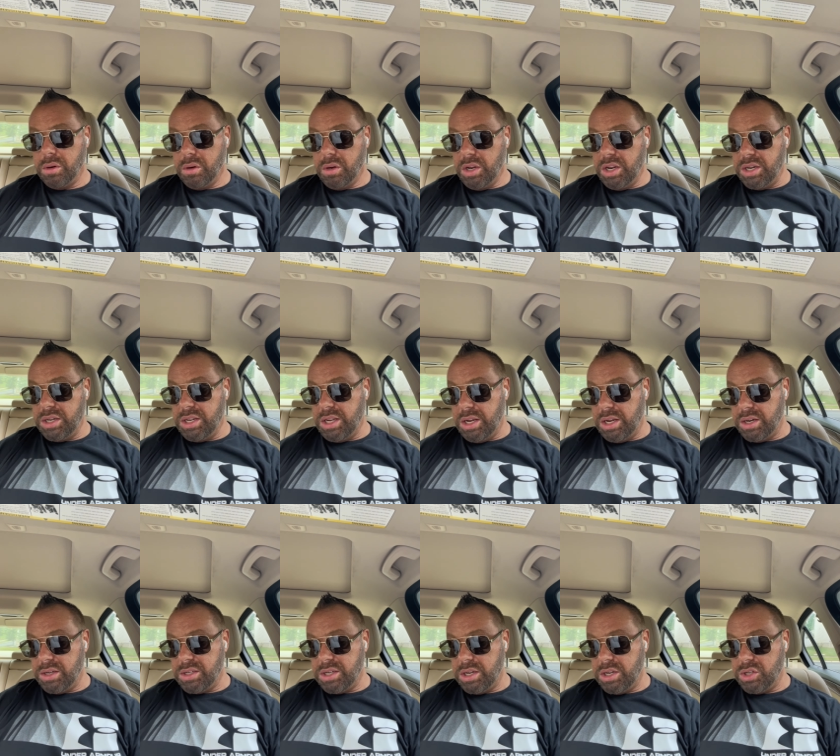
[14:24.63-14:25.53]

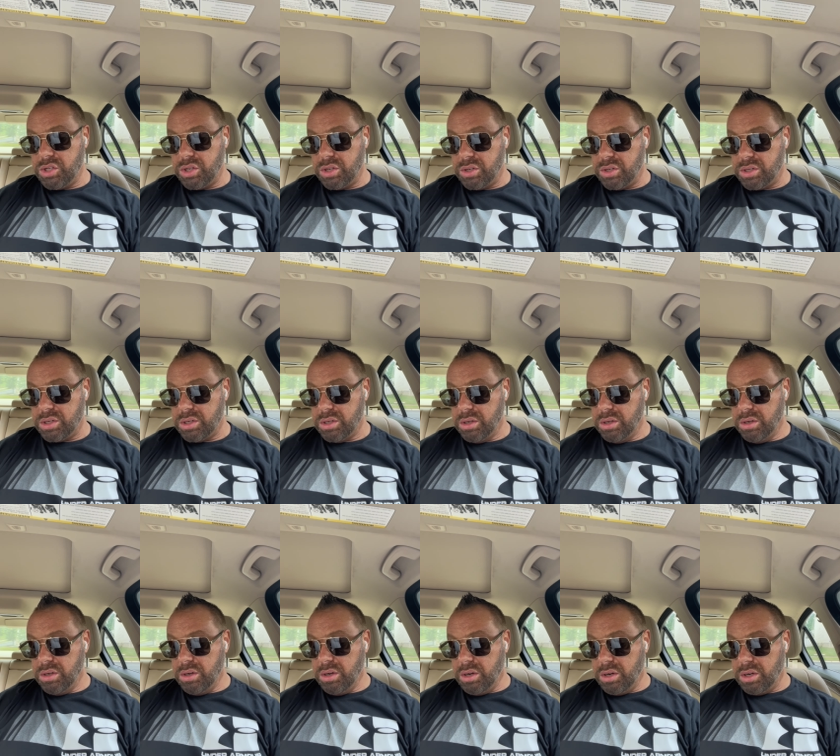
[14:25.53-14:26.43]
Incantations,
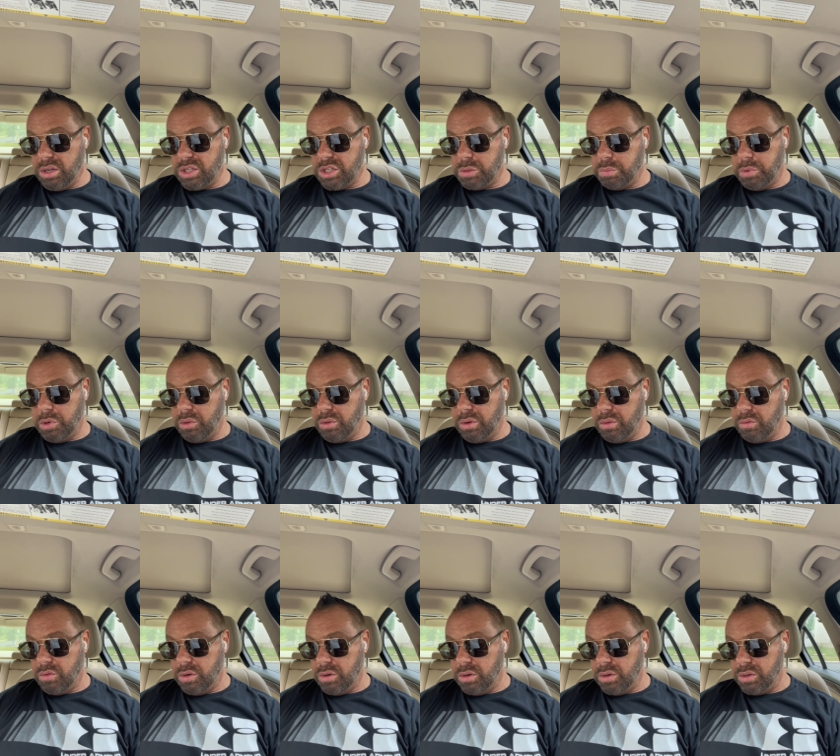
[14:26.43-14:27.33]
uh, spoken
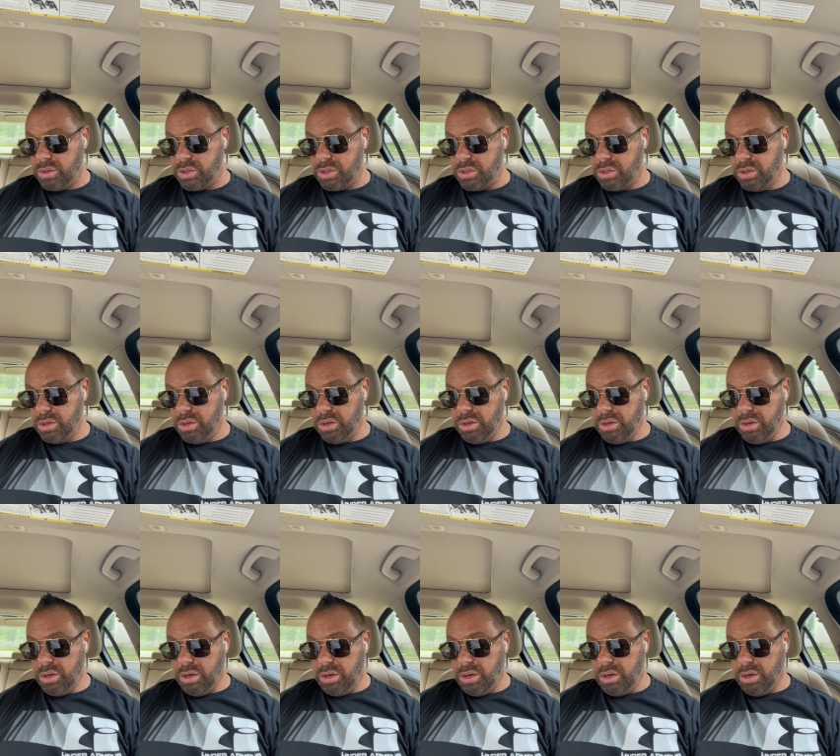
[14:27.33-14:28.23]
words,
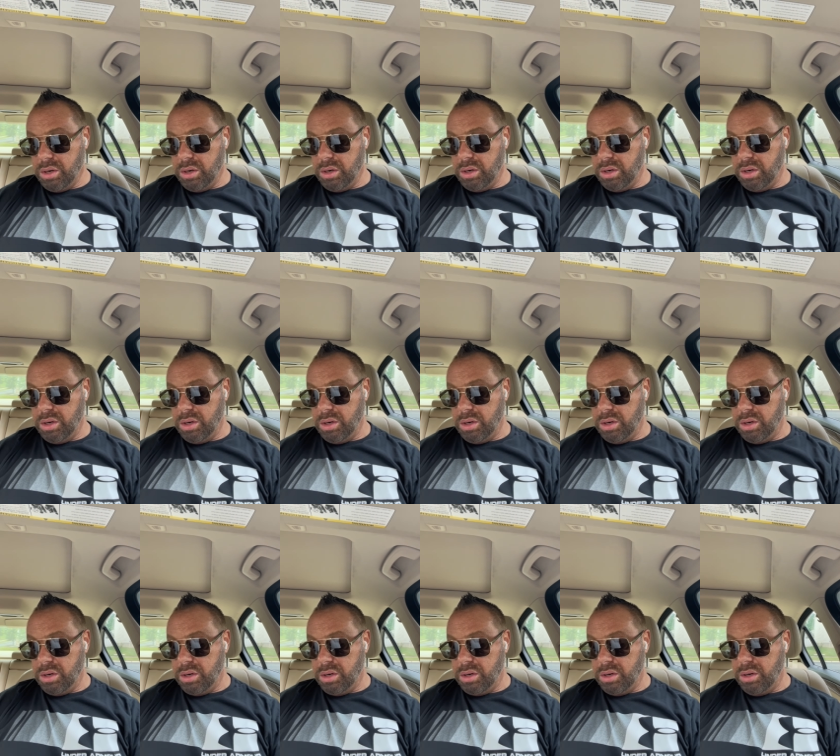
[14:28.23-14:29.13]
uh,
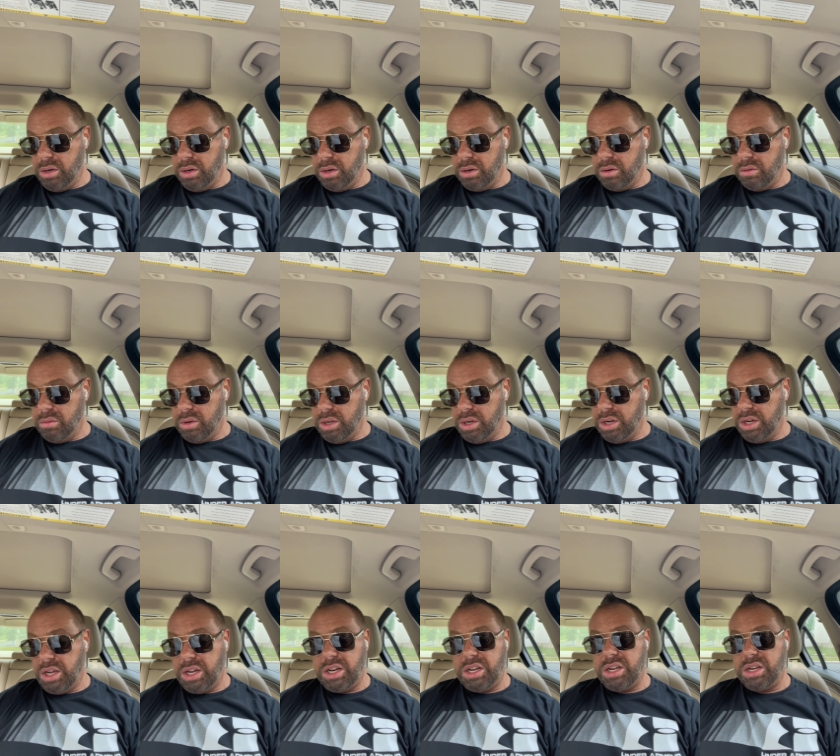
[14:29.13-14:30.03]
uh, you know, in
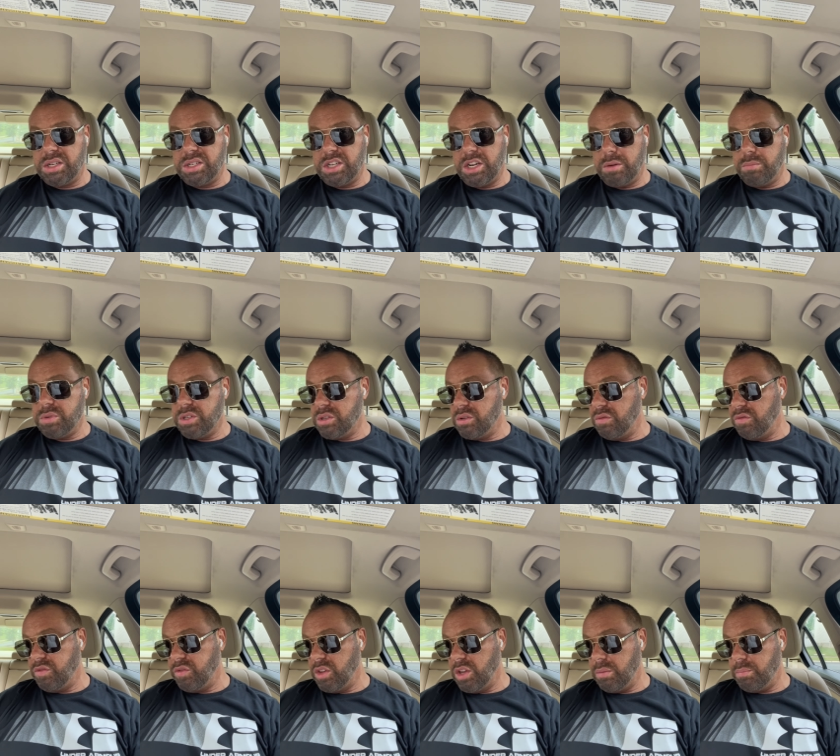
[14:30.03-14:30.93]
any attempt to
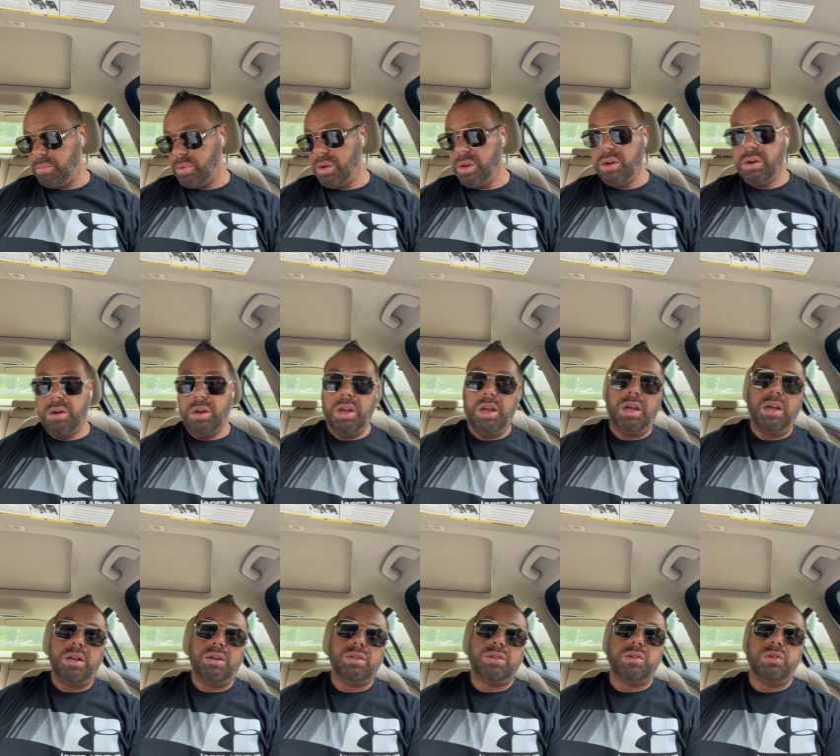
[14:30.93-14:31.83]
flip
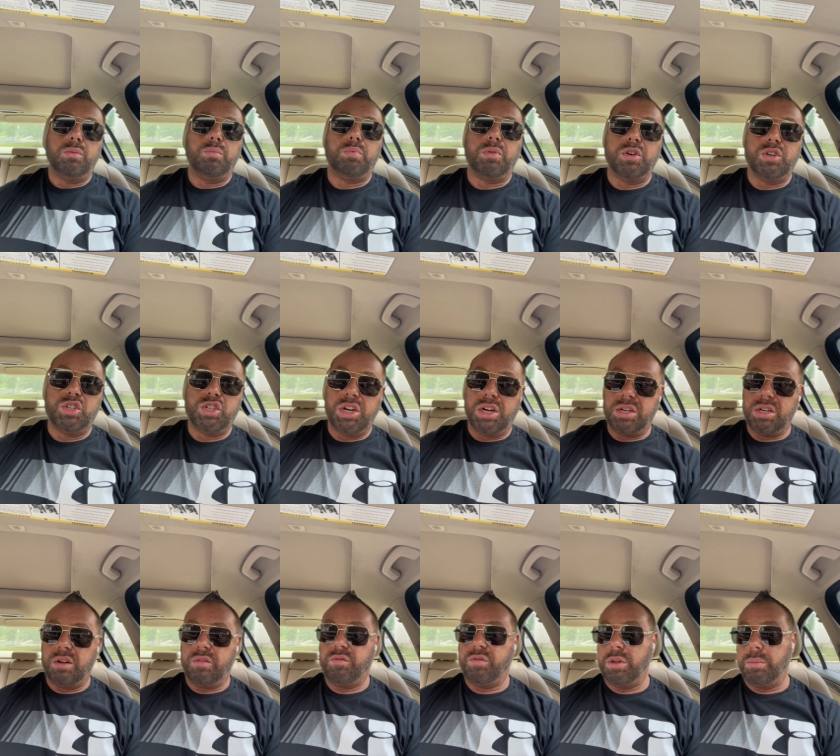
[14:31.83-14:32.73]
and to project
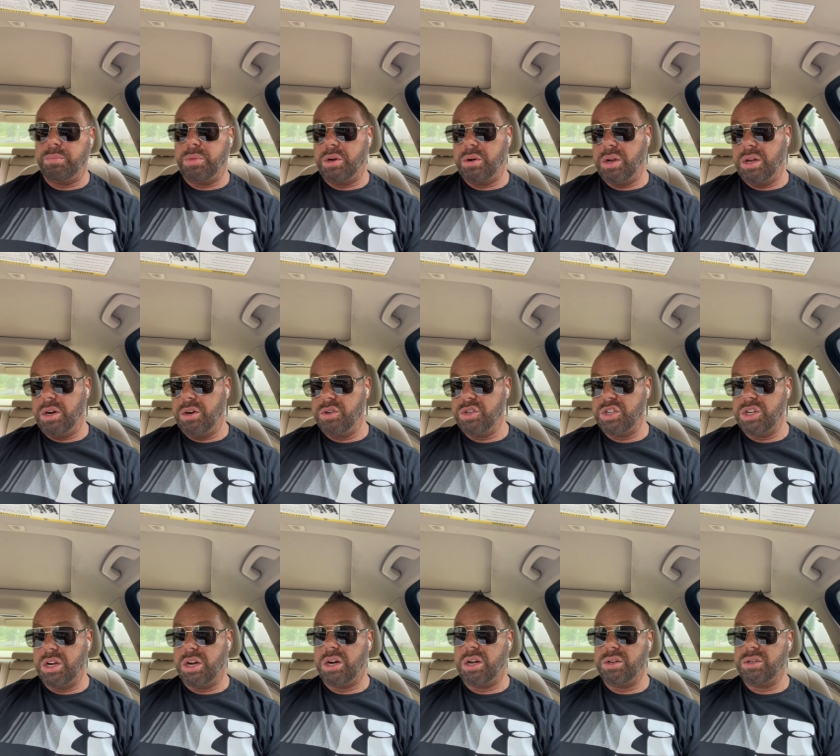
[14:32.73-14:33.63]
and flip their energy
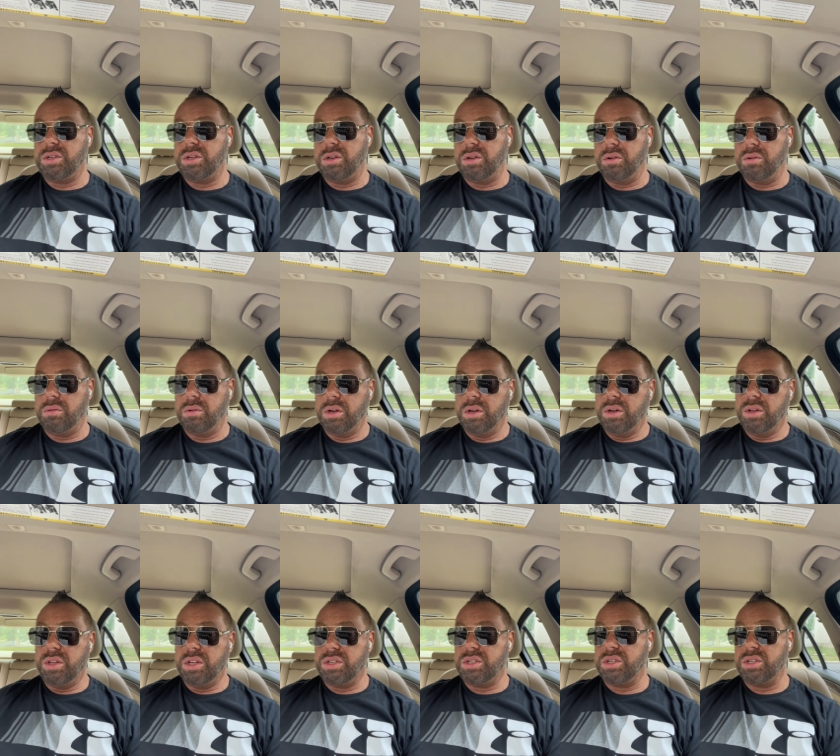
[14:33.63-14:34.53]
onto you.
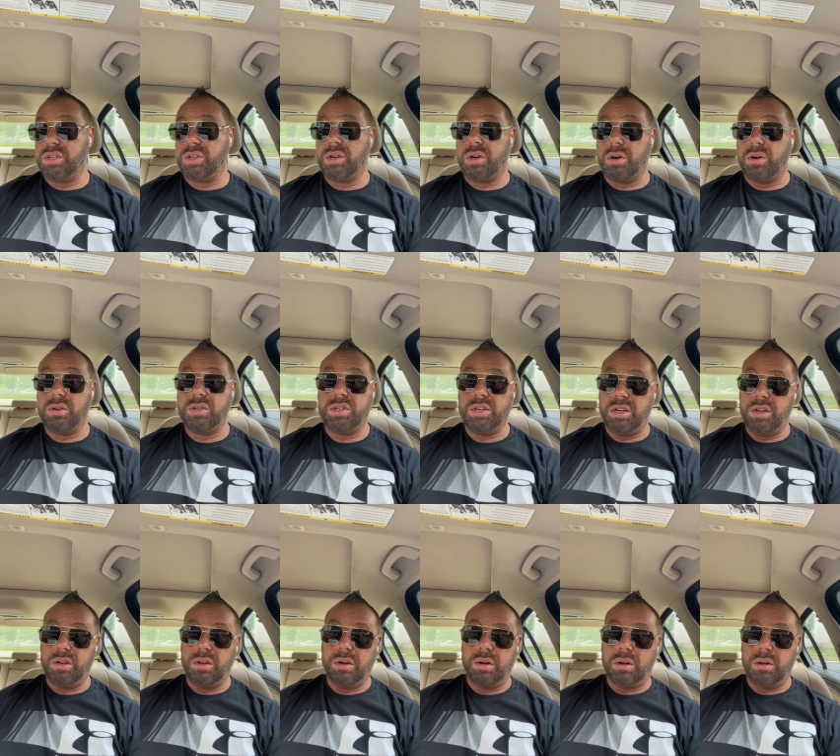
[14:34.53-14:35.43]
This is cursing,
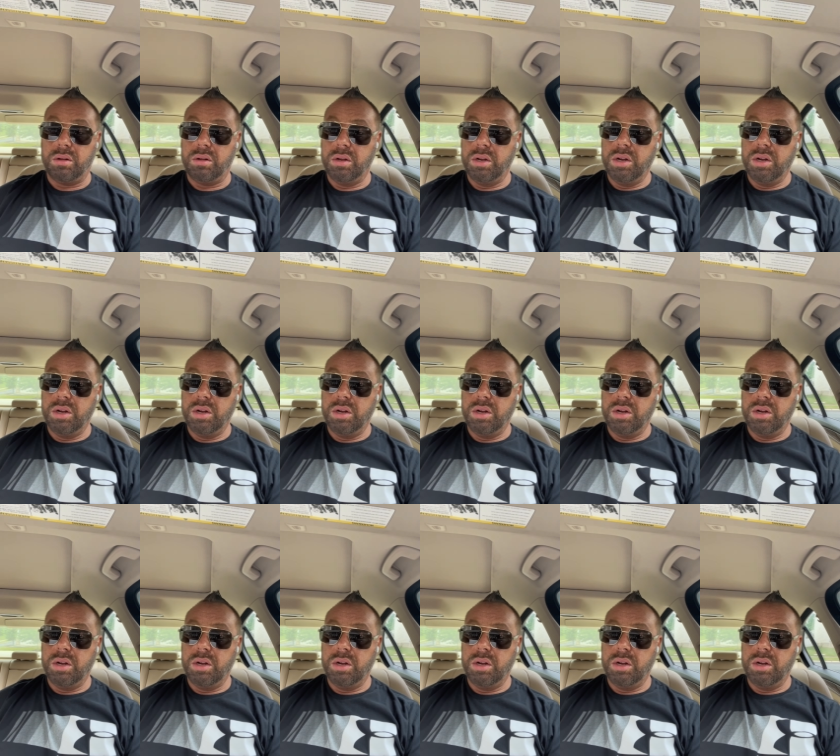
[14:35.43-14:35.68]
y'all.